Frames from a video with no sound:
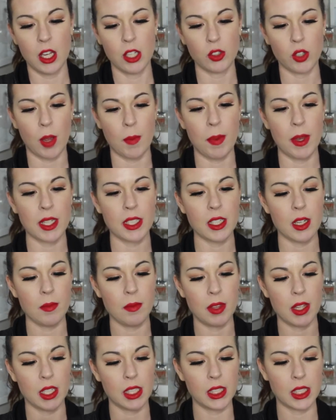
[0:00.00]
So I picked
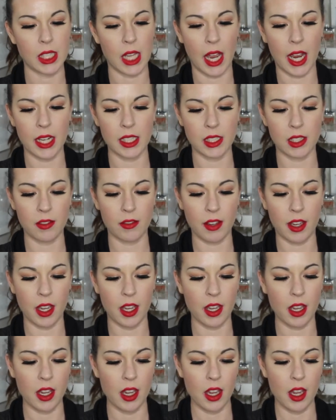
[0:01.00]
up this size of
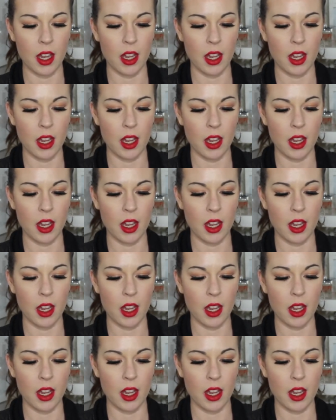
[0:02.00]
it.